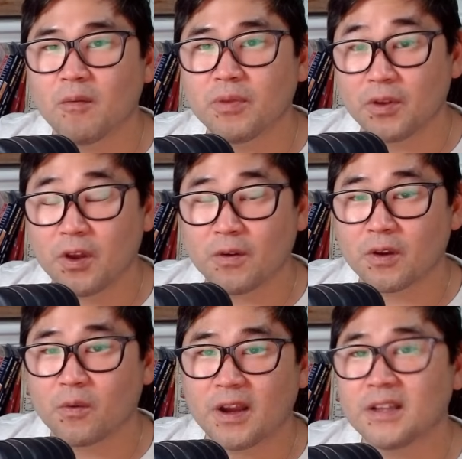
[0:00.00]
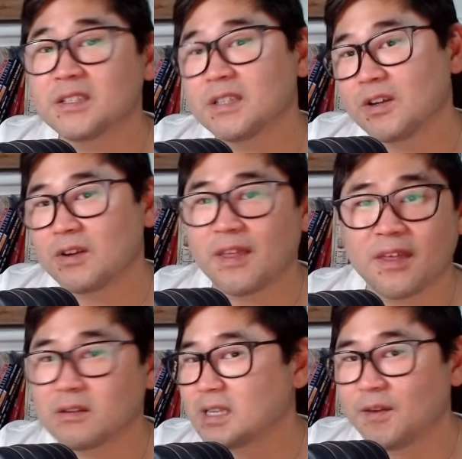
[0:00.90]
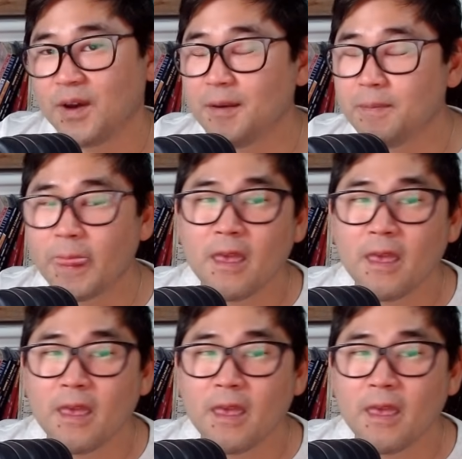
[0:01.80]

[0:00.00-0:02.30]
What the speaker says: Pluto and Aquarius in your ninth house anyway.